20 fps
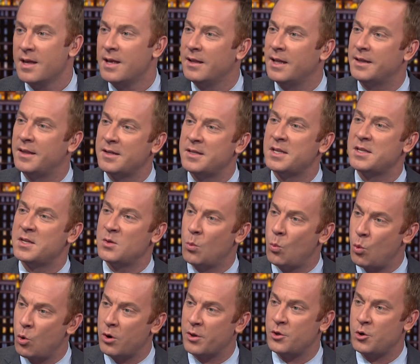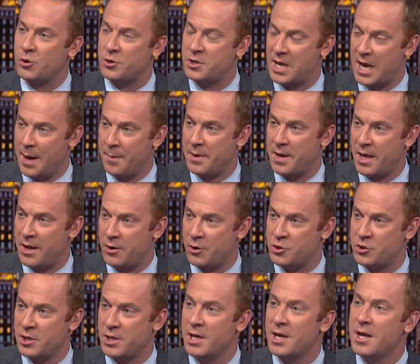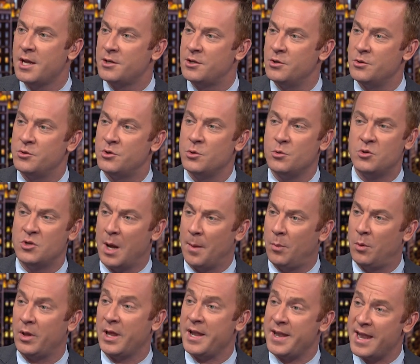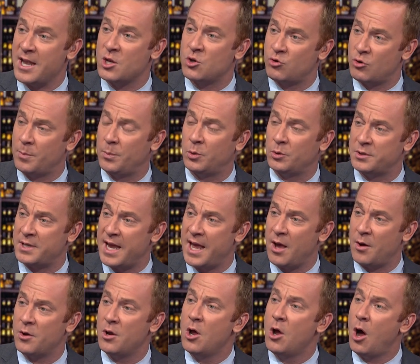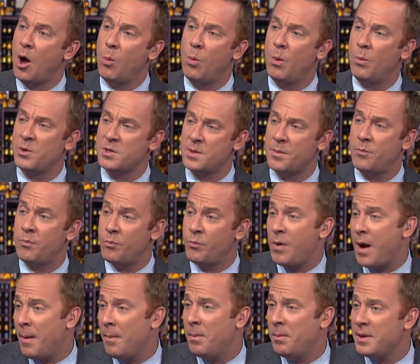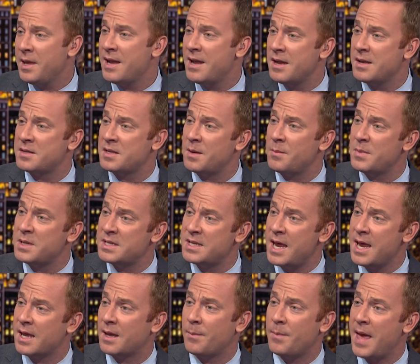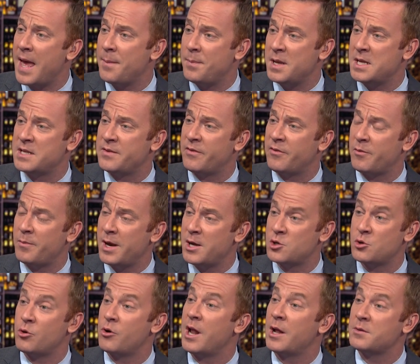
Like, this isn't worth your time and energy to, to double and then triple down on what was a, probably an innocent mistake, a bad piece of information or an